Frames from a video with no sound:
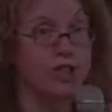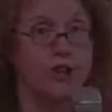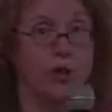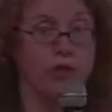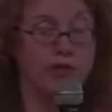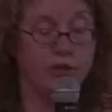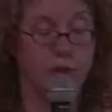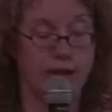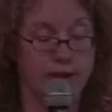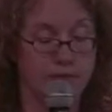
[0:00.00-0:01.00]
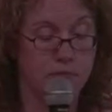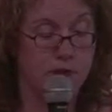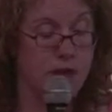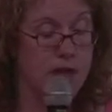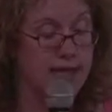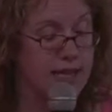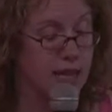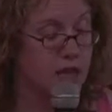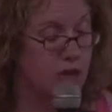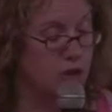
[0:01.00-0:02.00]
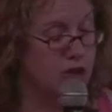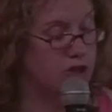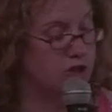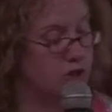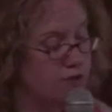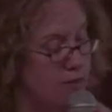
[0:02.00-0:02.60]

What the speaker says: good only this week. You can choose